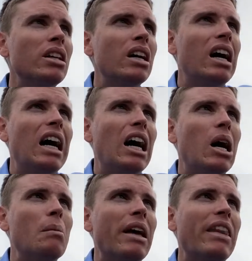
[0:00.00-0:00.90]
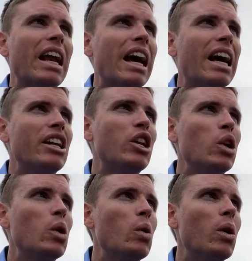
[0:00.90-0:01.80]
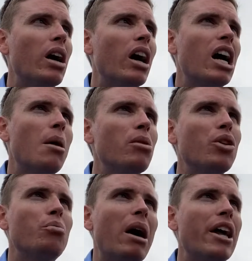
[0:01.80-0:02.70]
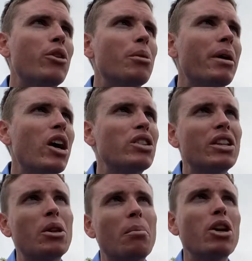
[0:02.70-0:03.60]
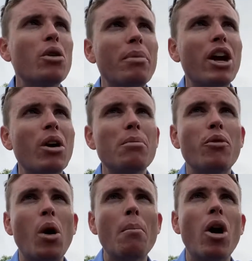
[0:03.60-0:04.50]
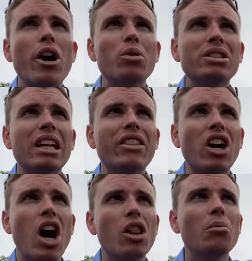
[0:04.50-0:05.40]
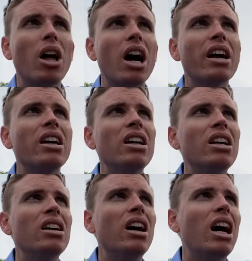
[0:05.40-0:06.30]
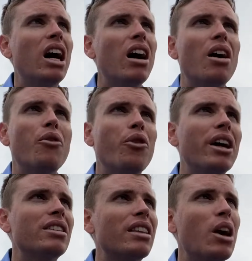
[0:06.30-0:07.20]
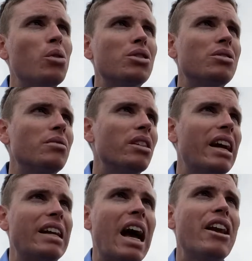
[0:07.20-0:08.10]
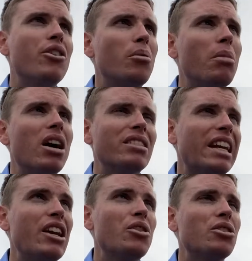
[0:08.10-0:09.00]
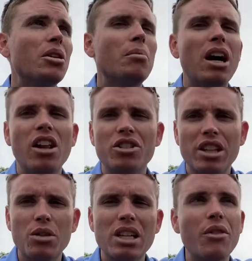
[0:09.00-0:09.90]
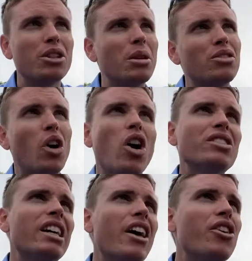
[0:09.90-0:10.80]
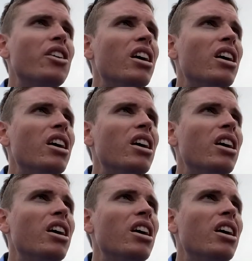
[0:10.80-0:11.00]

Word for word: Um, and then I had to do a couple of minor repairs, and then the big repair right before I bought it was getting the column lock uh, fixed. That was like 900 bucks, 800 something dollars. So that was kind of expensive. Altogether,